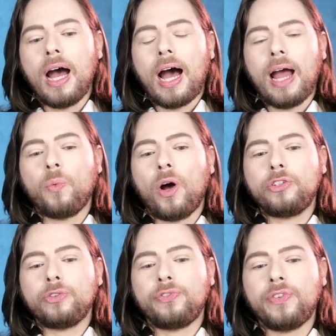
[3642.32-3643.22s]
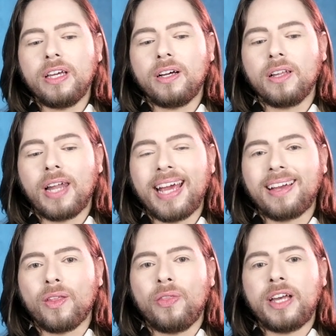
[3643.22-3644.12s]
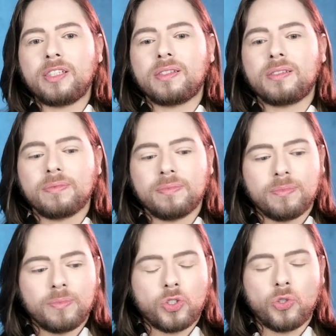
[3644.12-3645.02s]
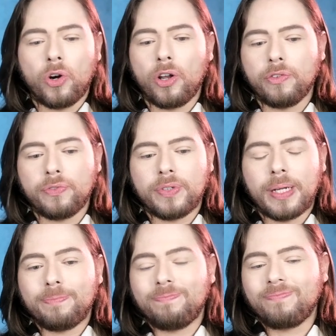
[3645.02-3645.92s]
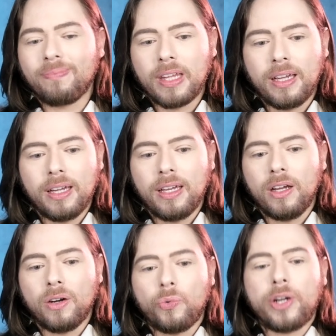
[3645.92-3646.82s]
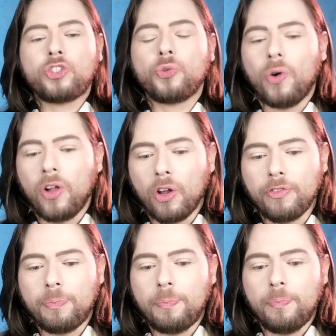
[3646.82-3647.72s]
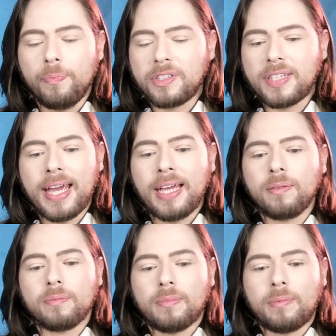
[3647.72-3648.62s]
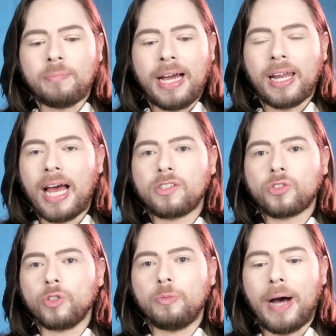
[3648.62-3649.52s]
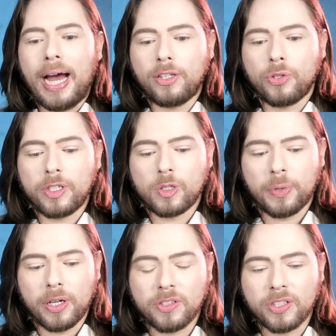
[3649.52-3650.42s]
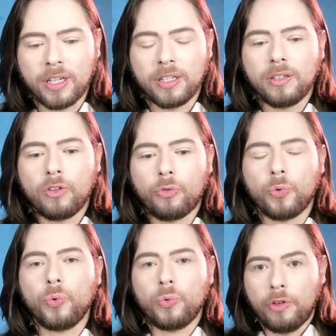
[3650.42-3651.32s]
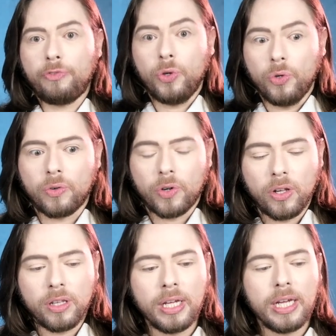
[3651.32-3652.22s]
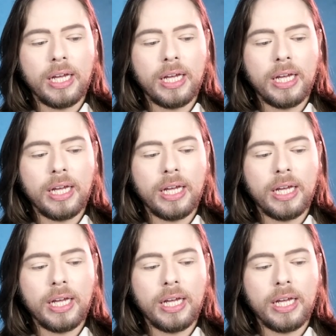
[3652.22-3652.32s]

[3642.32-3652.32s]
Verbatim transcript: I want to feel like this sort of ritual of saying my last goodbye to this person through the funeral